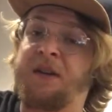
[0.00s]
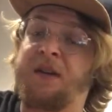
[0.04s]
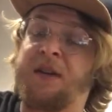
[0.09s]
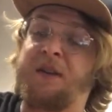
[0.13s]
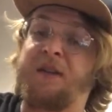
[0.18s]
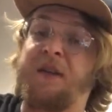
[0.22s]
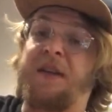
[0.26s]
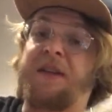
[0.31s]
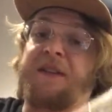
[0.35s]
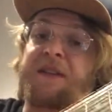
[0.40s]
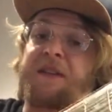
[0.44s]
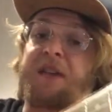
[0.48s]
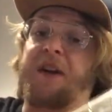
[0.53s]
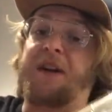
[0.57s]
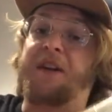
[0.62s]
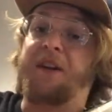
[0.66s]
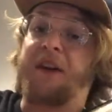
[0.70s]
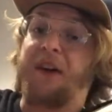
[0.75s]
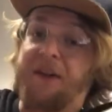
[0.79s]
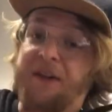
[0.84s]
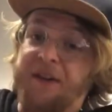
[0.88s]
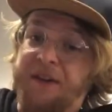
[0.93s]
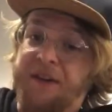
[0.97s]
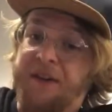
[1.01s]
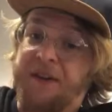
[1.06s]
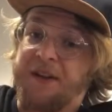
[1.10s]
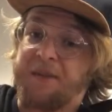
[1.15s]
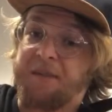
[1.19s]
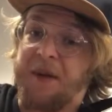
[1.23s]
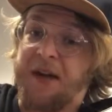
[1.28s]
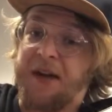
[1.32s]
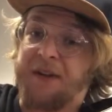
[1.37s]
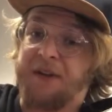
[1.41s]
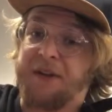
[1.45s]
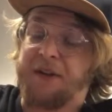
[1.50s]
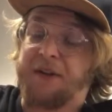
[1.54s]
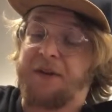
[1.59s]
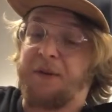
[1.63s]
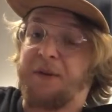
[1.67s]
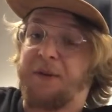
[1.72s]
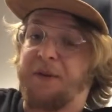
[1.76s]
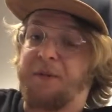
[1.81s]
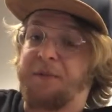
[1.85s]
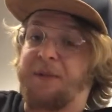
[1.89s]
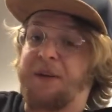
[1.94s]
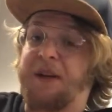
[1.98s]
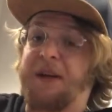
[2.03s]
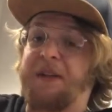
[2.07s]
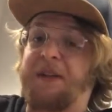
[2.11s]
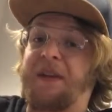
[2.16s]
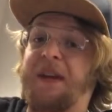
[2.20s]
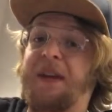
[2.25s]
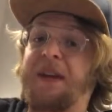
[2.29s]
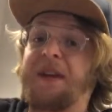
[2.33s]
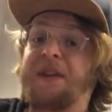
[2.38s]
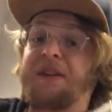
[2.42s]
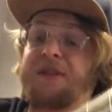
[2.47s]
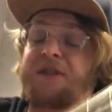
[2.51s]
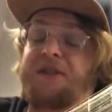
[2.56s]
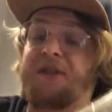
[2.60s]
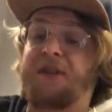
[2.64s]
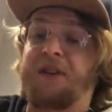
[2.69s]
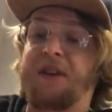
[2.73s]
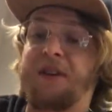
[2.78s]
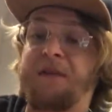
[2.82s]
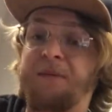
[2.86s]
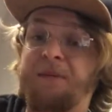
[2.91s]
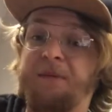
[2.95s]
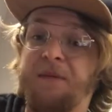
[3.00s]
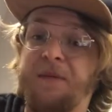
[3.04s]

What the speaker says: and then another E minor chord, but on the A string.